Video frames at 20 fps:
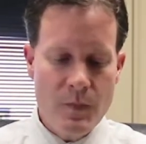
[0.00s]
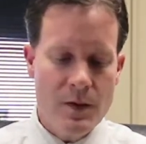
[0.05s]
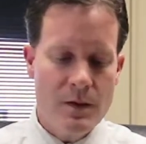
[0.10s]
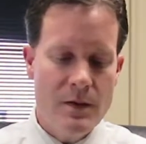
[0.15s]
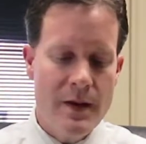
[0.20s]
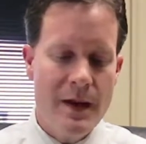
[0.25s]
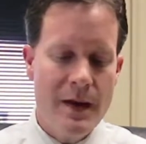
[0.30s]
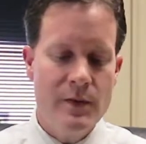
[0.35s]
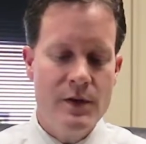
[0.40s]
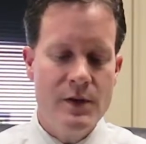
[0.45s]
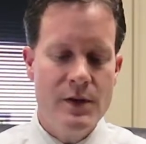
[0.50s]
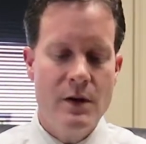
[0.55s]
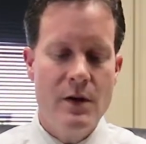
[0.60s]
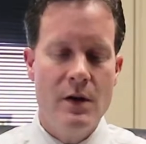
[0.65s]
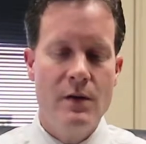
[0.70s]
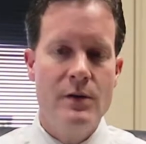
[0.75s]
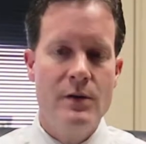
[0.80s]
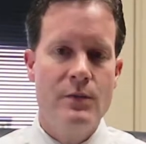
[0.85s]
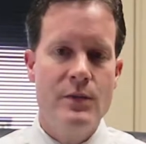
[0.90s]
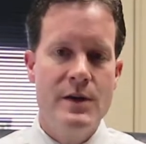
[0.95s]
Now there's
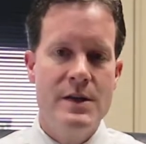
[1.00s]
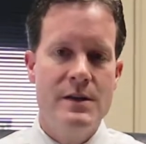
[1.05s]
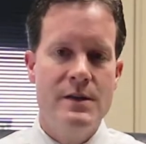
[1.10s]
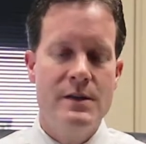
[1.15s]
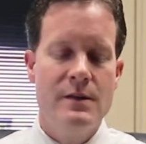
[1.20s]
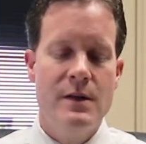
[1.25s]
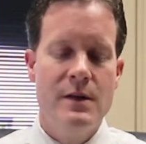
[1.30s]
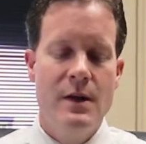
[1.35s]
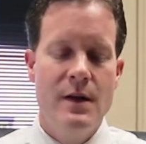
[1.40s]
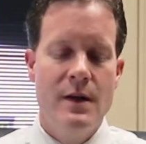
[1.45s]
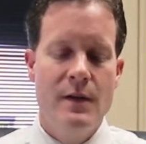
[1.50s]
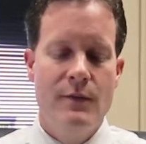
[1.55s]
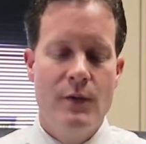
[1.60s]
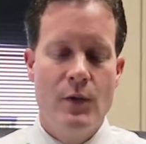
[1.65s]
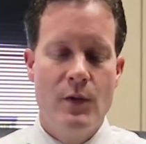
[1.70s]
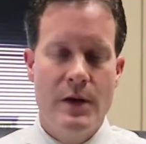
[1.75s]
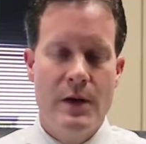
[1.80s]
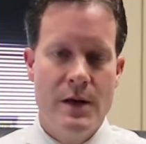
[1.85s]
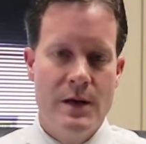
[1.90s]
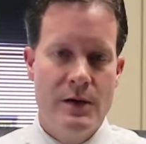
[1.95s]
another reason
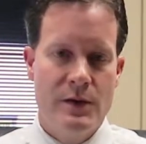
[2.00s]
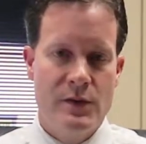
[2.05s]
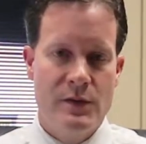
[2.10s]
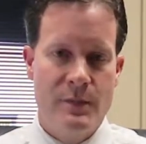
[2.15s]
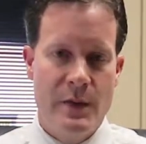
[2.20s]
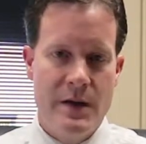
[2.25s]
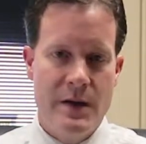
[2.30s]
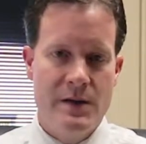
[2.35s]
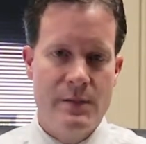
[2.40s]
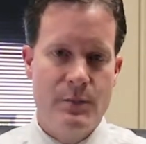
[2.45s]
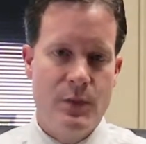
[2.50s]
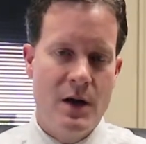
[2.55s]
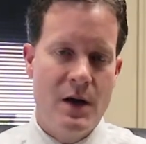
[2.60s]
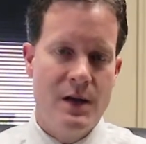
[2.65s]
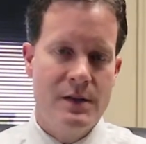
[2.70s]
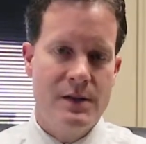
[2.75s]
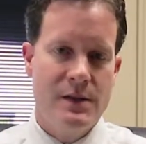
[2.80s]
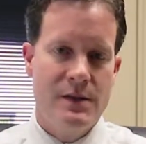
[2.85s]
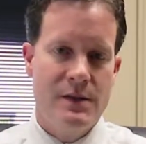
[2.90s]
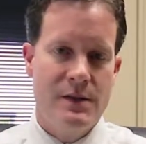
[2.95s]
for an interspinous
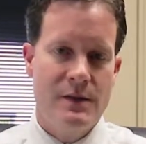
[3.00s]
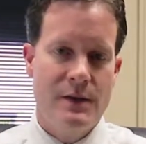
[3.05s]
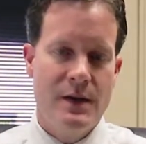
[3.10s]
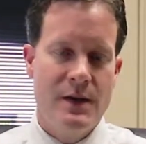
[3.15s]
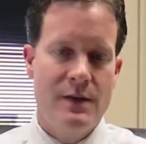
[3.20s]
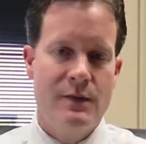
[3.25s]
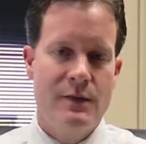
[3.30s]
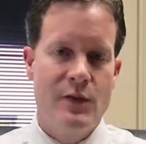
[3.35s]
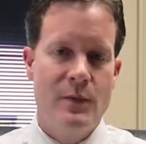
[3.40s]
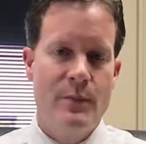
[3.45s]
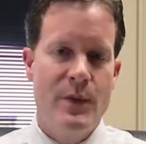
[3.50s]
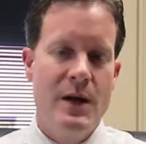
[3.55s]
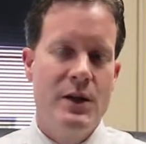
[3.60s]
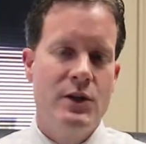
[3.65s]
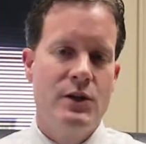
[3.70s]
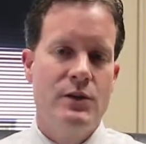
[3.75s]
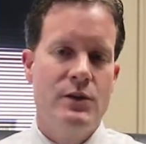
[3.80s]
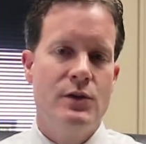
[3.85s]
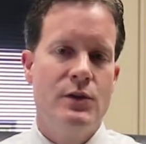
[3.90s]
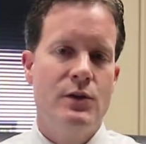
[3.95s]
process device for
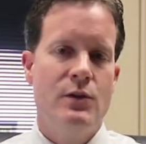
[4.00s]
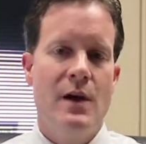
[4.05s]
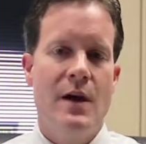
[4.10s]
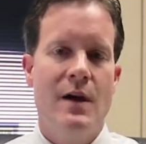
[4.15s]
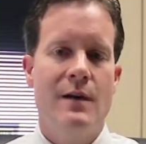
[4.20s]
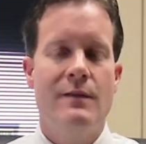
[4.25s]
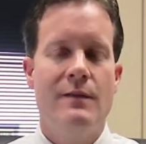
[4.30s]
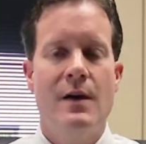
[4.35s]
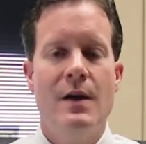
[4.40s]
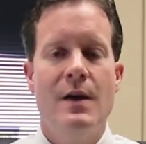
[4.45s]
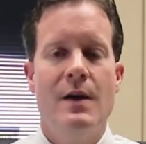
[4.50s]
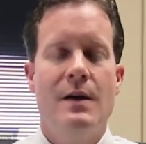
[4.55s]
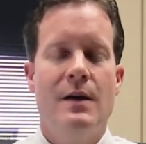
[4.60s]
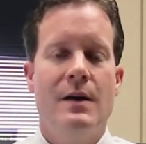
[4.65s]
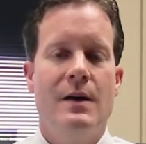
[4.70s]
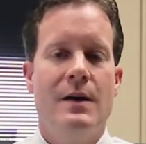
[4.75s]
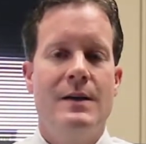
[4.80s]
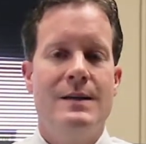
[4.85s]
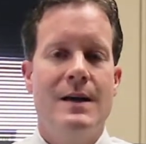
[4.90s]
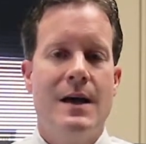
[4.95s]
patients who have
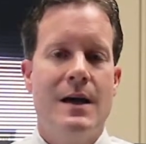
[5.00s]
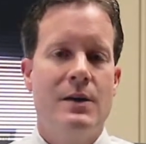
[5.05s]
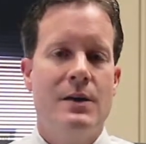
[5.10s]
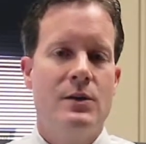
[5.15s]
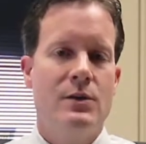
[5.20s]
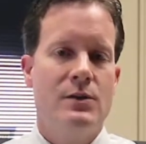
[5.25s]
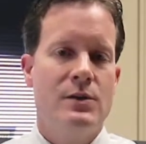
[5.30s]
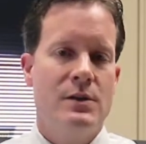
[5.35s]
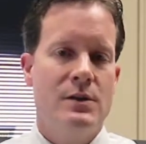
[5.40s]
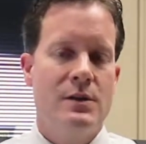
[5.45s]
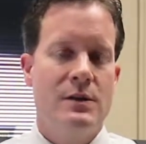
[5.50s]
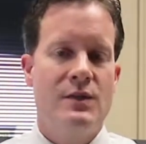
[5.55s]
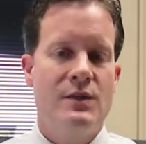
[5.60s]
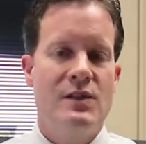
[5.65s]
a diagnosis of